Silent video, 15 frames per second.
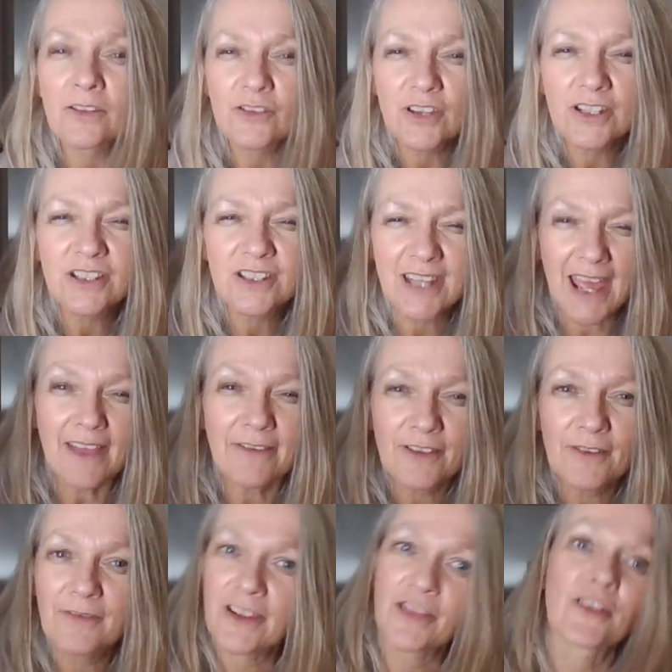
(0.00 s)
The depth
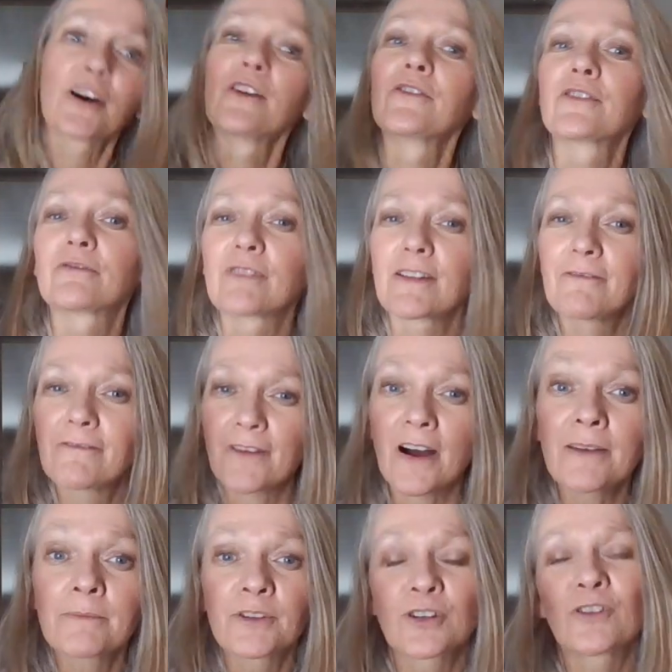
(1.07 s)
of it, though, the
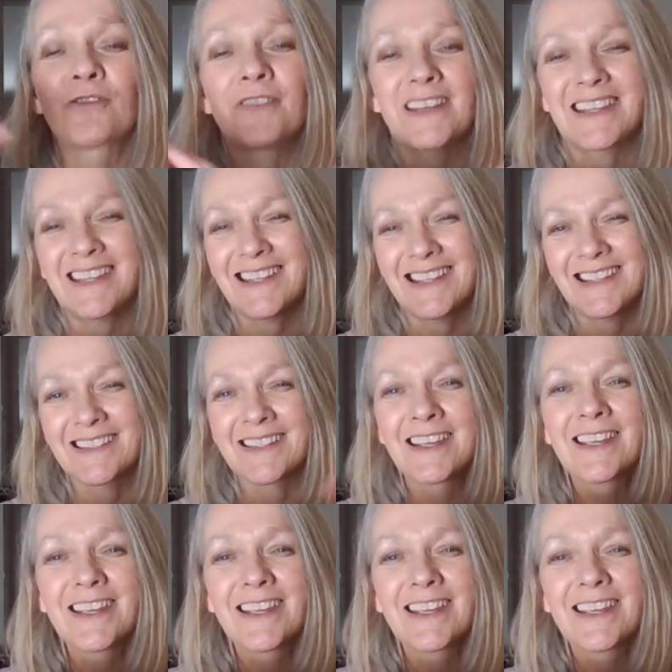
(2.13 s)
refinement of it is,